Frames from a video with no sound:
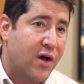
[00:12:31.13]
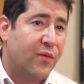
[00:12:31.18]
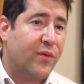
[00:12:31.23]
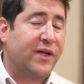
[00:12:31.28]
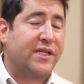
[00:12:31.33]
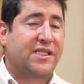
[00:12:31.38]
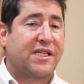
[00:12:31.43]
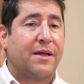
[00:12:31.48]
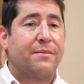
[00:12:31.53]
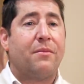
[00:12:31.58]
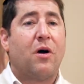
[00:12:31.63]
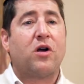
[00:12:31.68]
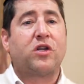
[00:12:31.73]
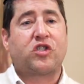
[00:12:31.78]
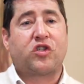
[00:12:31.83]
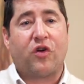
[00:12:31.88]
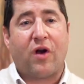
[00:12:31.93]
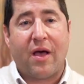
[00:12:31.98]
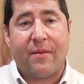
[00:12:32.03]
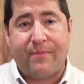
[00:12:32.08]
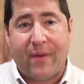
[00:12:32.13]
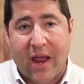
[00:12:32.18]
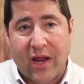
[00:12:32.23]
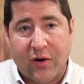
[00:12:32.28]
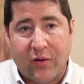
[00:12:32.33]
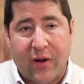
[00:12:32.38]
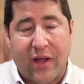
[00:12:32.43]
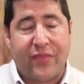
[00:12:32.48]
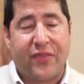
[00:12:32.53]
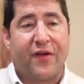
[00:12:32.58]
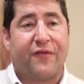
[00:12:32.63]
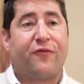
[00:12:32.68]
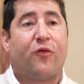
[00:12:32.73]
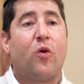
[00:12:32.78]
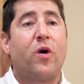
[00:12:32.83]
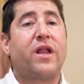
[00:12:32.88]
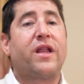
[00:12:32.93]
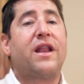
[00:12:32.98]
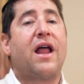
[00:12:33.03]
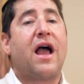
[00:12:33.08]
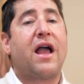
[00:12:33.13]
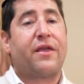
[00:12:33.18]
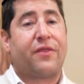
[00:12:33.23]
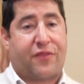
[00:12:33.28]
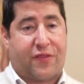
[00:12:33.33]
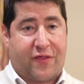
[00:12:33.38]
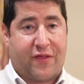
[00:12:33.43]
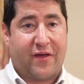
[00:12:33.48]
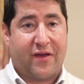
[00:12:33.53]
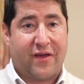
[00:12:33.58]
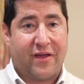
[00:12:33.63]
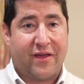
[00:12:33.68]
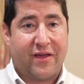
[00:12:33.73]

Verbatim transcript: We say Moshe Rabbeinu hit the 49th.